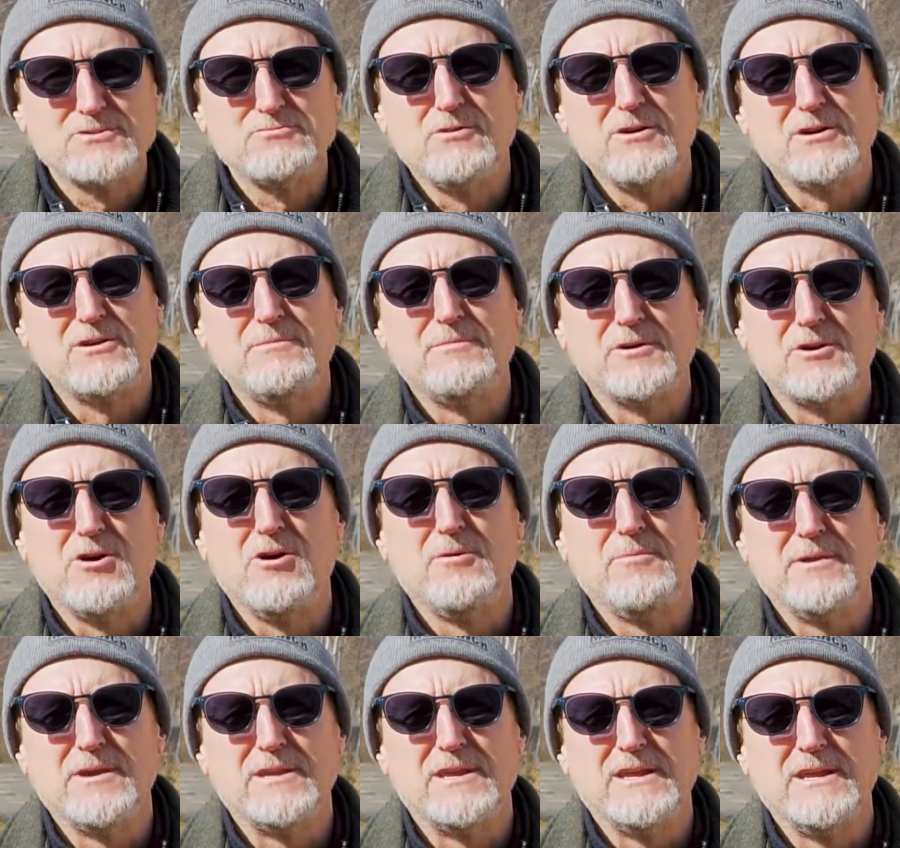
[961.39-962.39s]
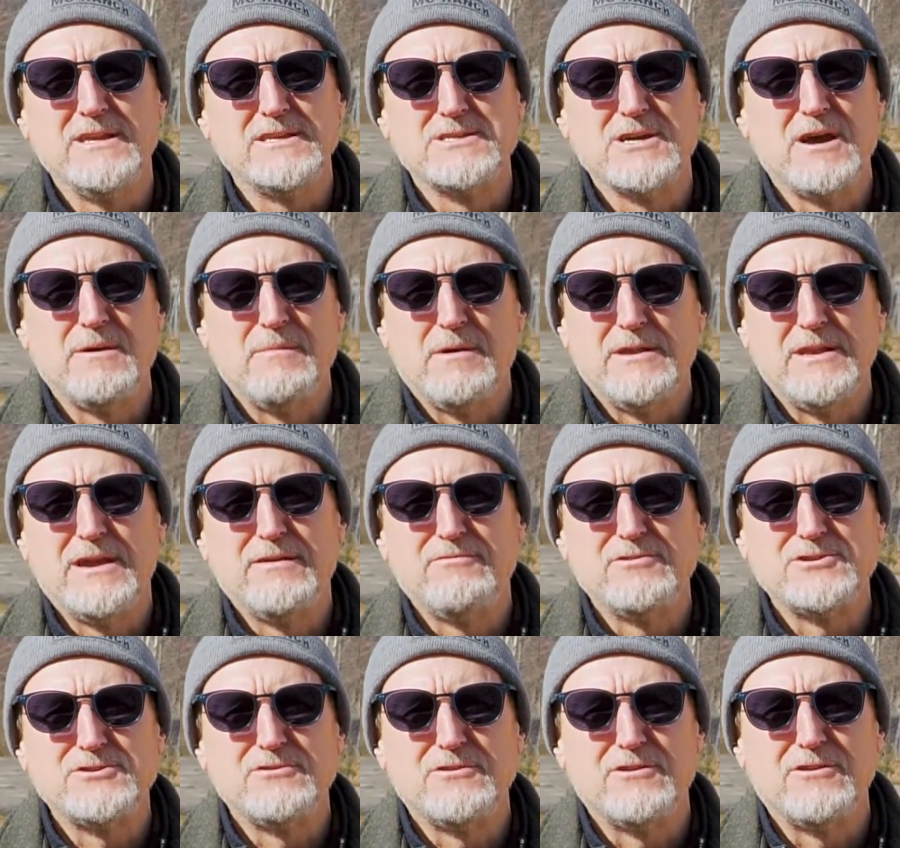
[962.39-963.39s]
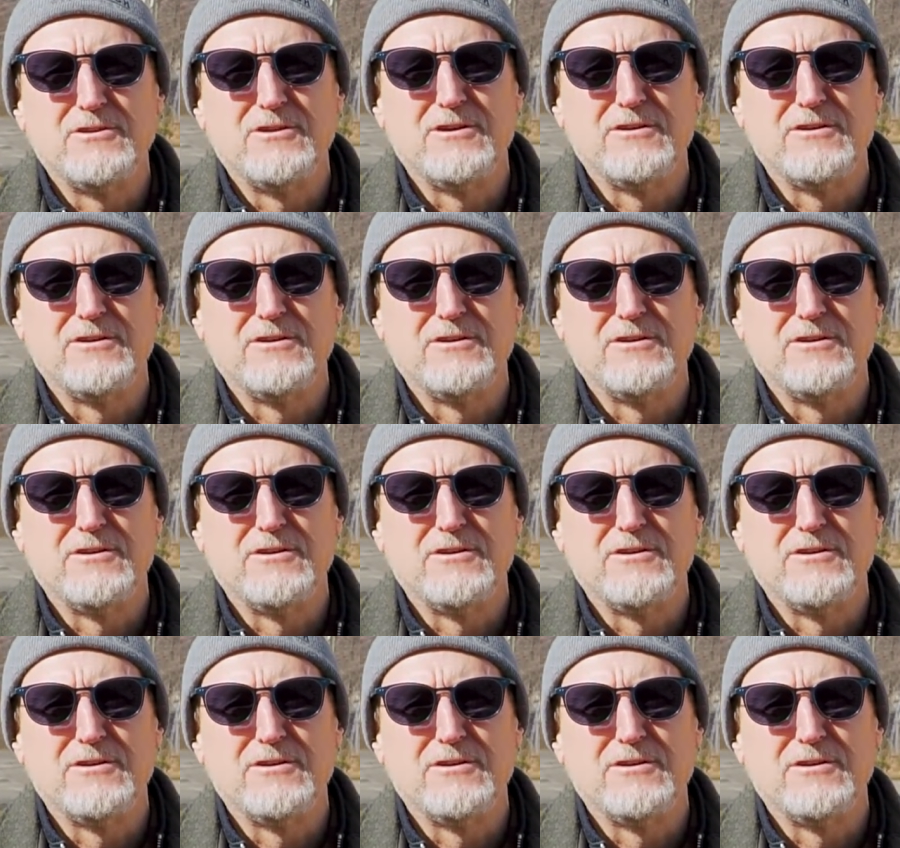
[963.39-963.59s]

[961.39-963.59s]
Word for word: is welcome to call me at any time. I never turn it